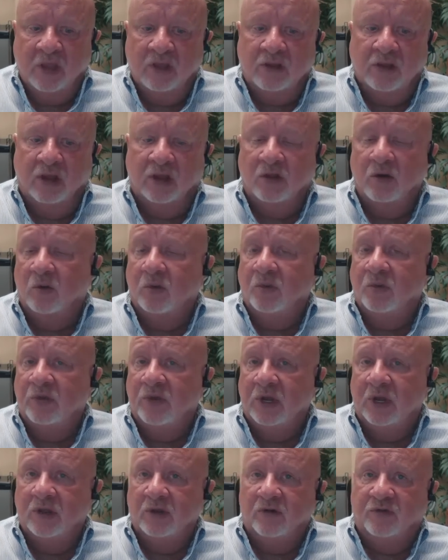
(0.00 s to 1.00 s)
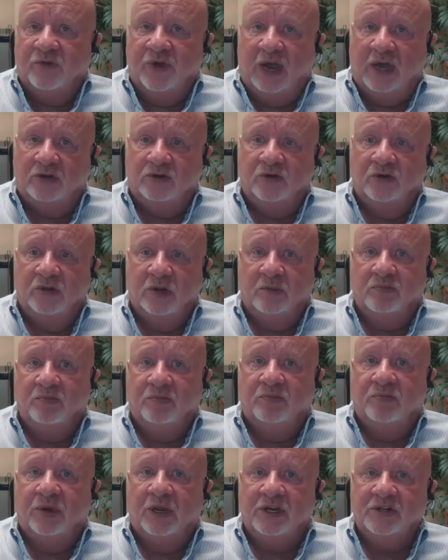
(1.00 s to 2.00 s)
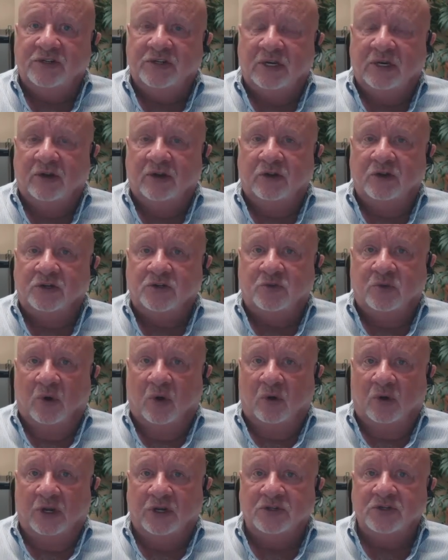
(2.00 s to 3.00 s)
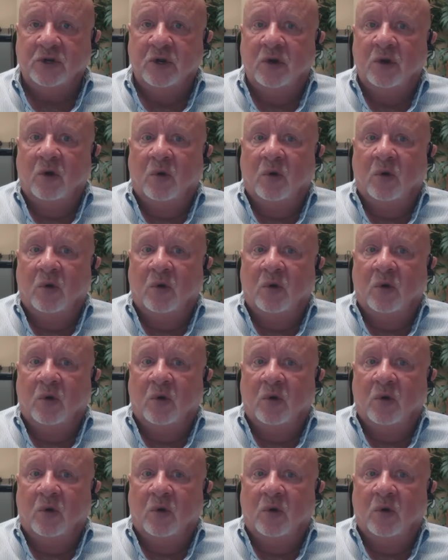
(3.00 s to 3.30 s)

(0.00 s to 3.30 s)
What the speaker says: The other factor that plays into this role is,